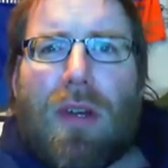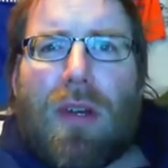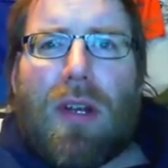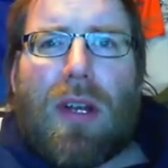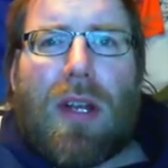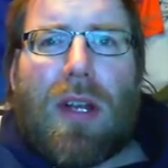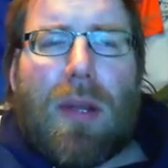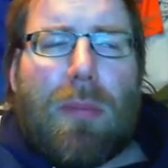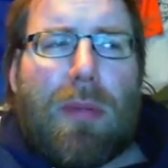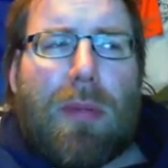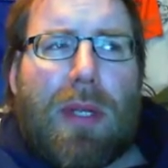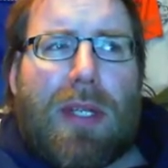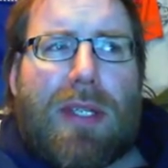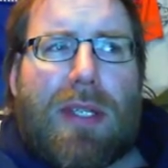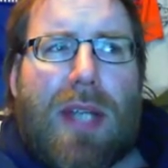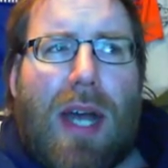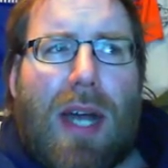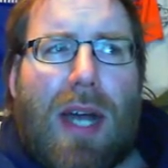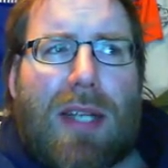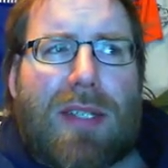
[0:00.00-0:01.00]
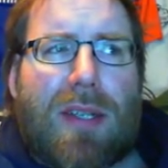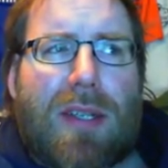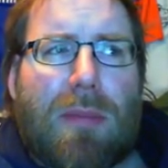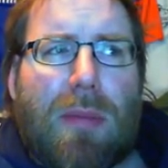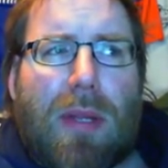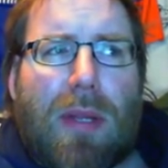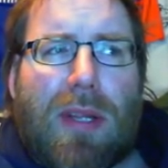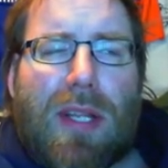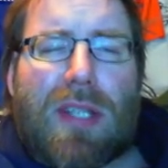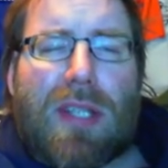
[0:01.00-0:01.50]
are a complete
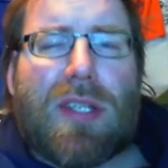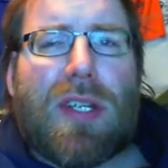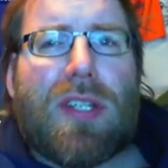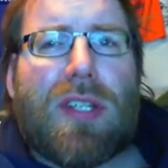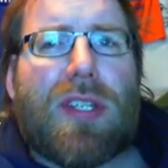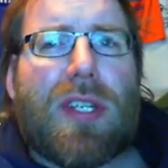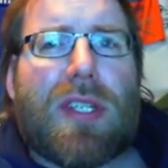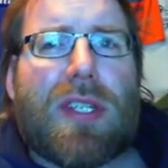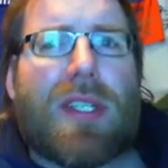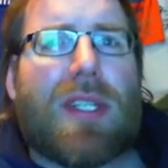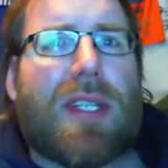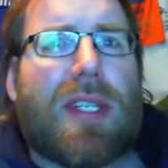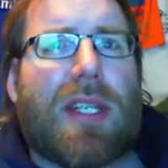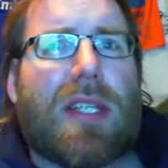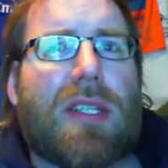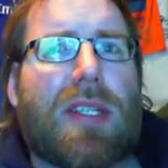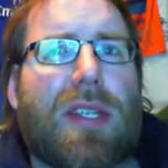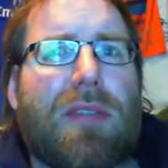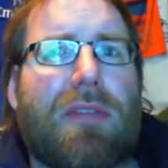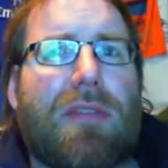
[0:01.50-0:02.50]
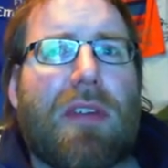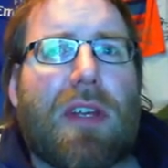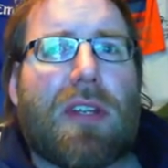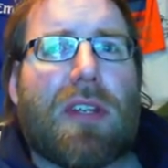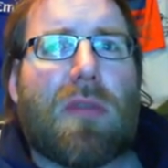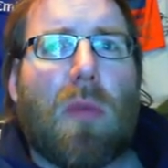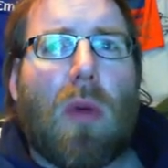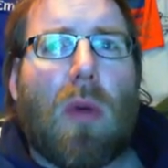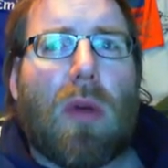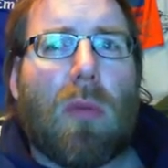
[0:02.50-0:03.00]
toss-up. Like, this could just as easily
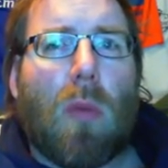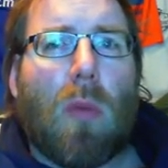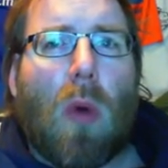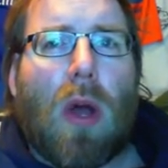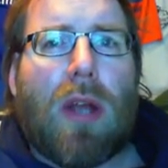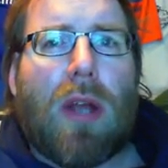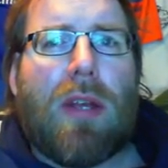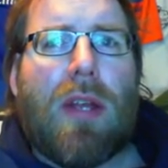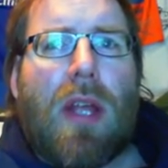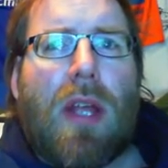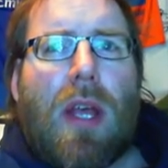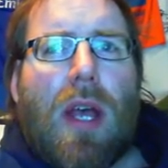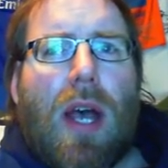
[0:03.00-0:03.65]
finish one one.